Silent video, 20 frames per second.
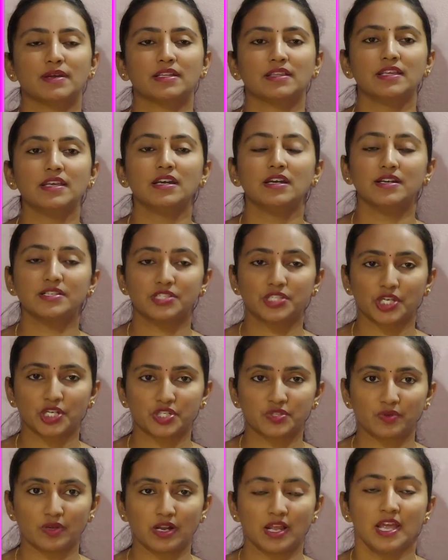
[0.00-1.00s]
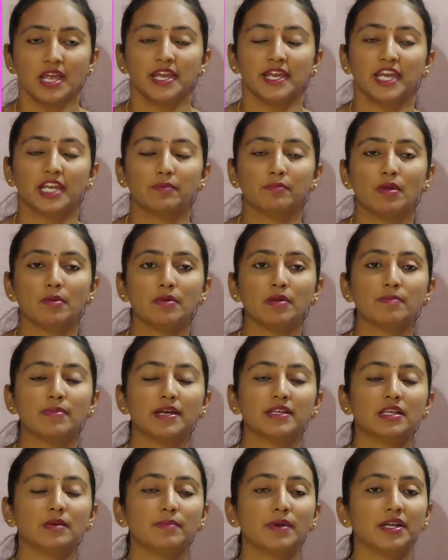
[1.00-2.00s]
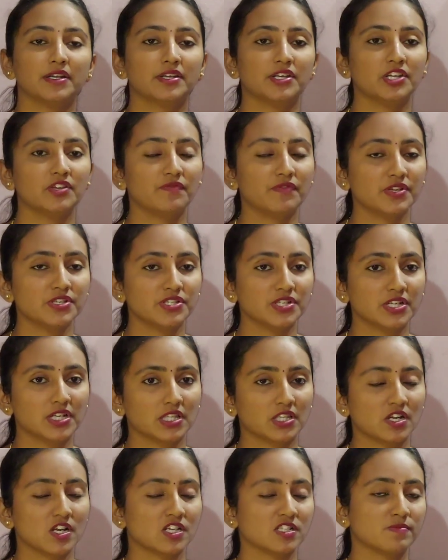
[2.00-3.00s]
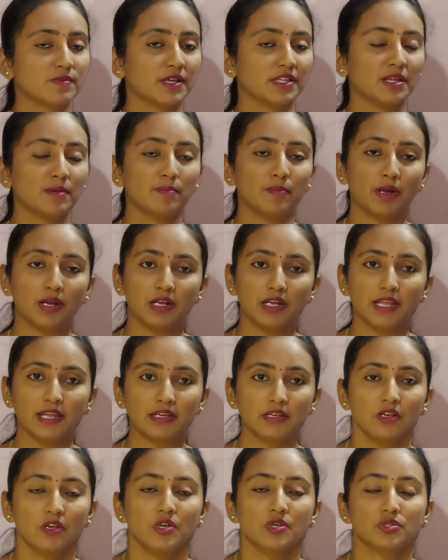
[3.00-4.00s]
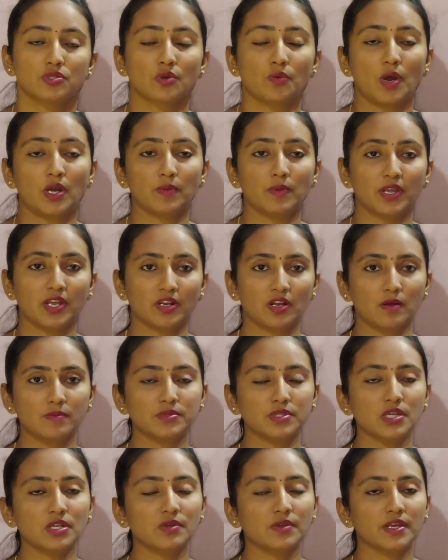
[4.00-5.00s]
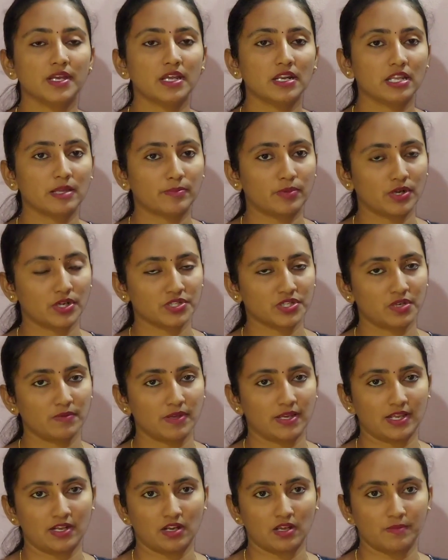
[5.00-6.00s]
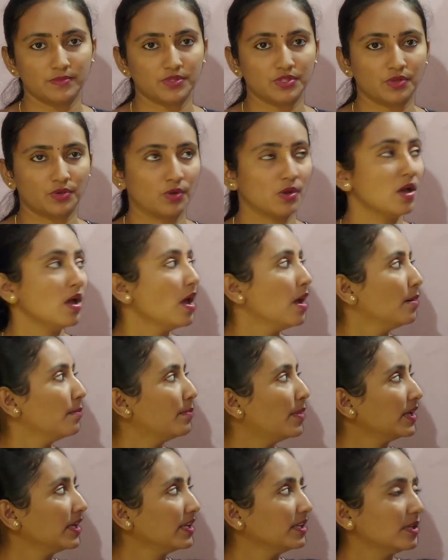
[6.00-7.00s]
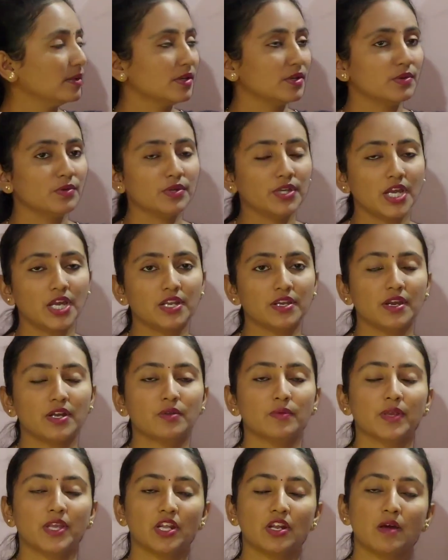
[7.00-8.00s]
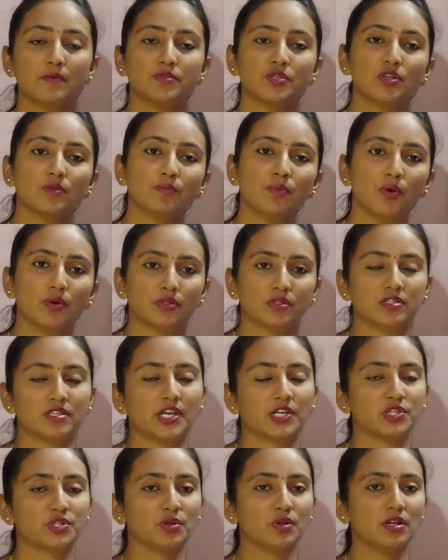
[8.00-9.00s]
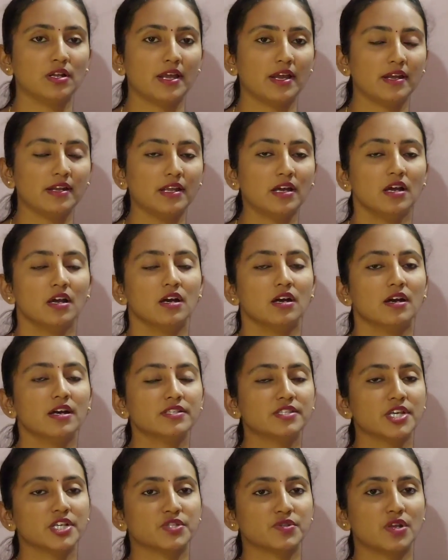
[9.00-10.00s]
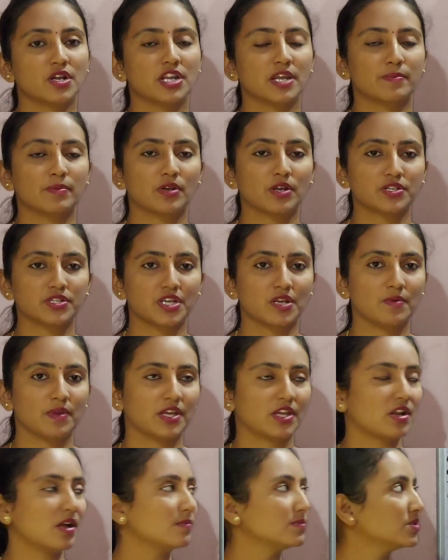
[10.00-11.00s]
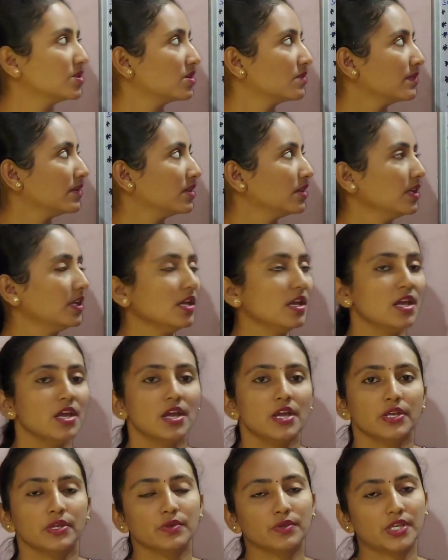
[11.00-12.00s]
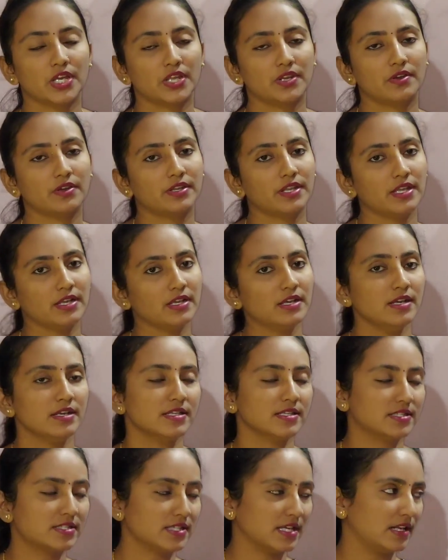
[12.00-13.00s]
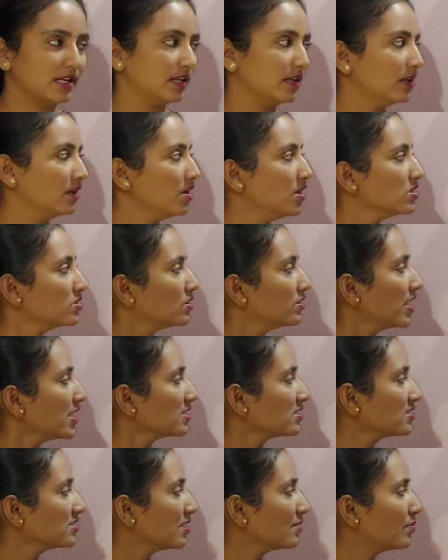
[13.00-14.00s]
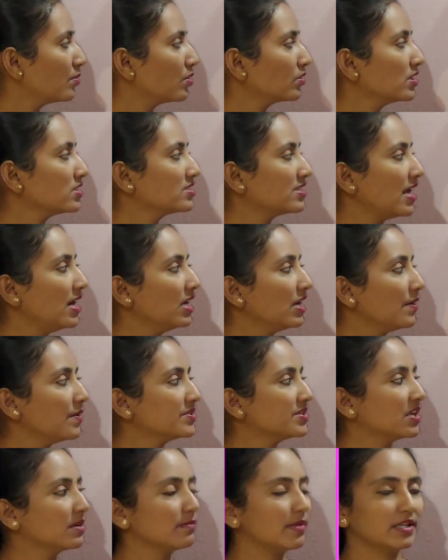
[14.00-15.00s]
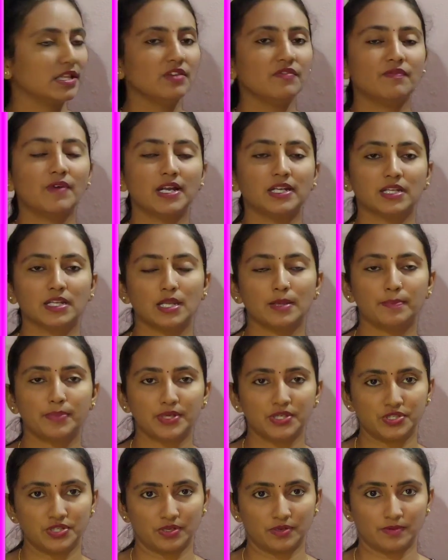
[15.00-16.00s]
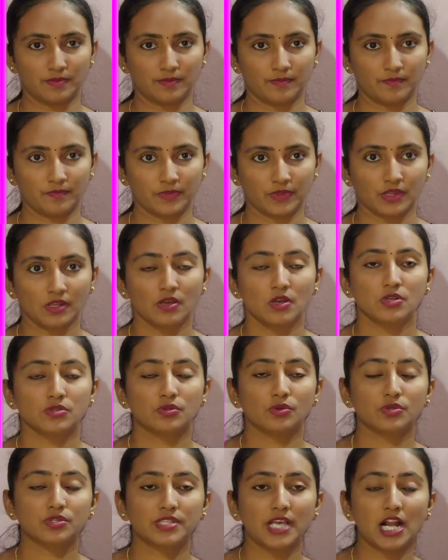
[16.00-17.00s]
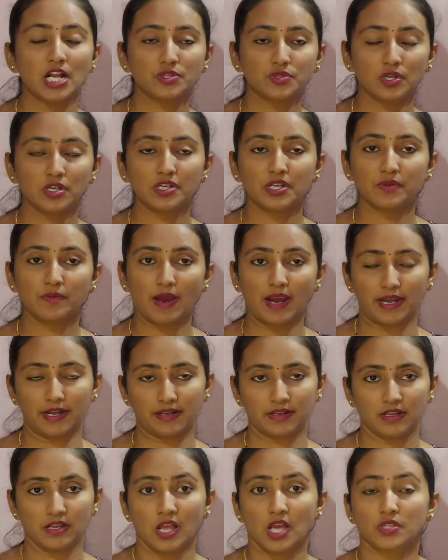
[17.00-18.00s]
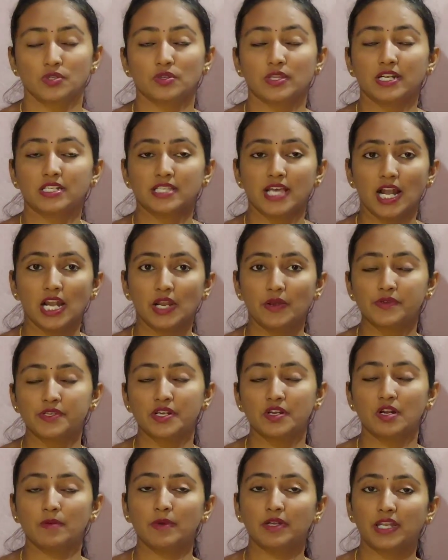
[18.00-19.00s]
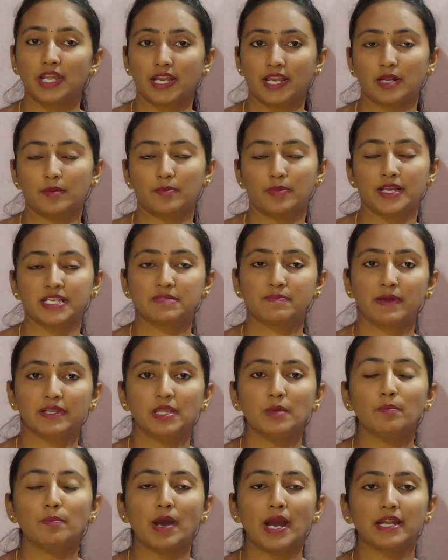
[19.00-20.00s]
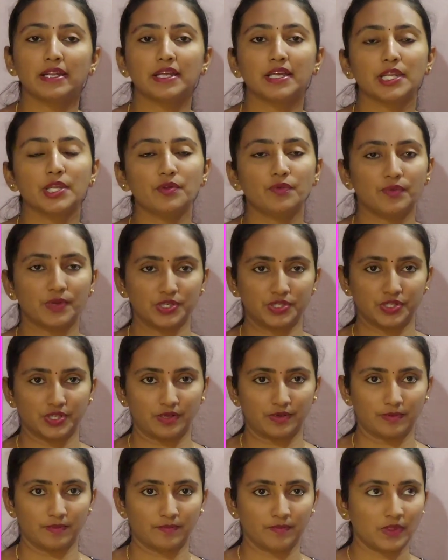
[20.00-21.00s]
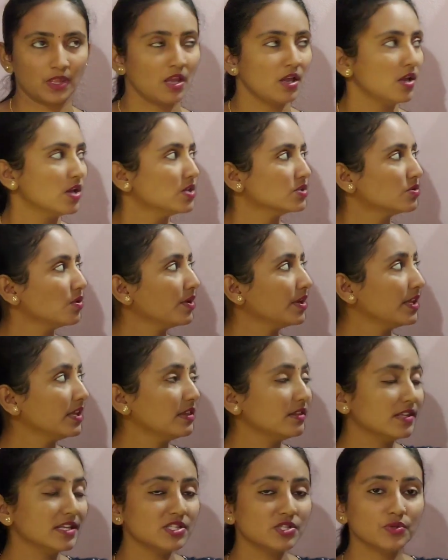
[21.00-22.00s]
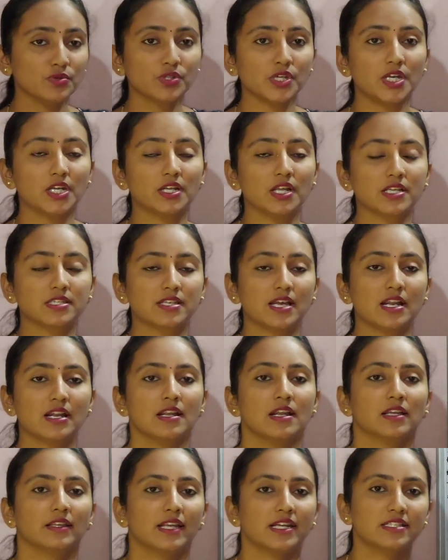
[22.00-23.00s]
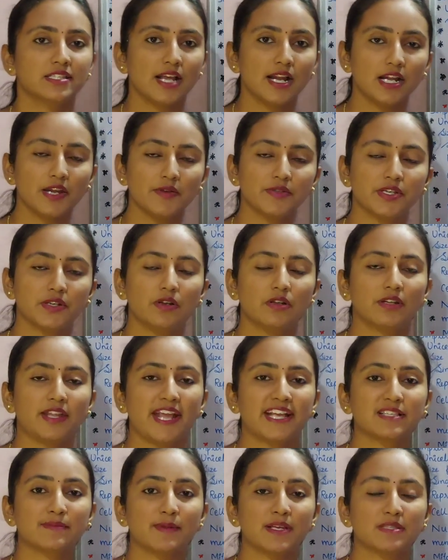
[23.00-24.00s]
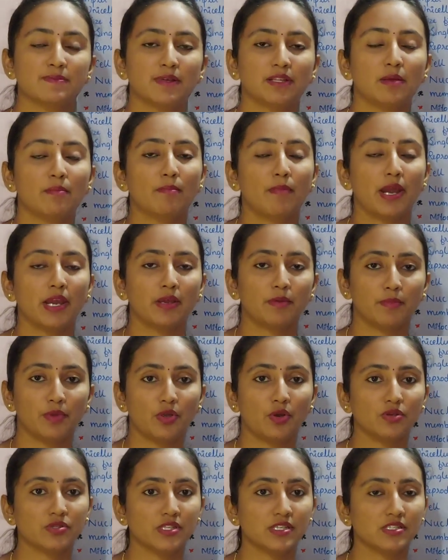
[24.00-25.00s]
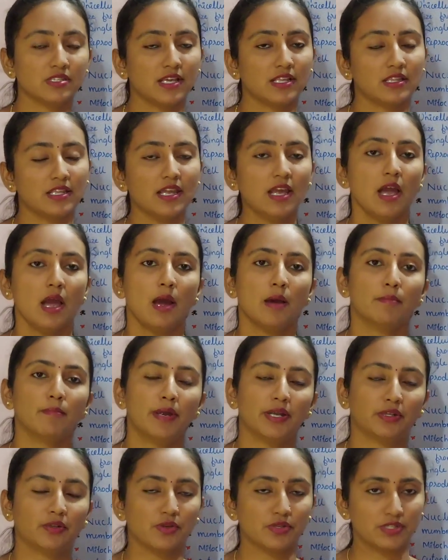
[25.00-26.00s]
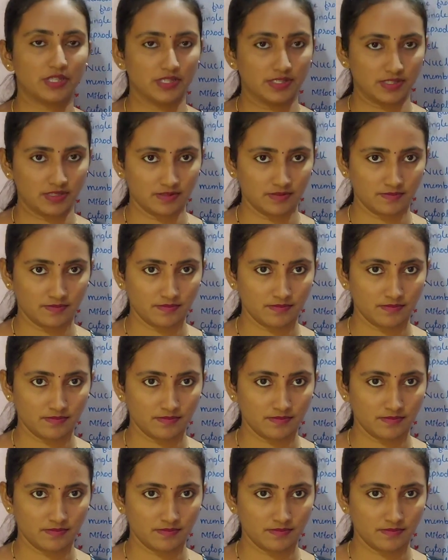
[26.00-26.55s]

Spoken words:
by the asexual. It may be by the binary fission, otherwise by the budding. So what we can observe here, reproduction we can observe. But in the eukaryote, we can observe both sexual and asexual reproduction we can observe in the eukaryotic cell. So next is about the cell division by the binary fission. So cell should divide. So the cell division will be taken place by the binary fission. So in this eukaryotic cell, the cell division will take place by the meiosis and the mitosis.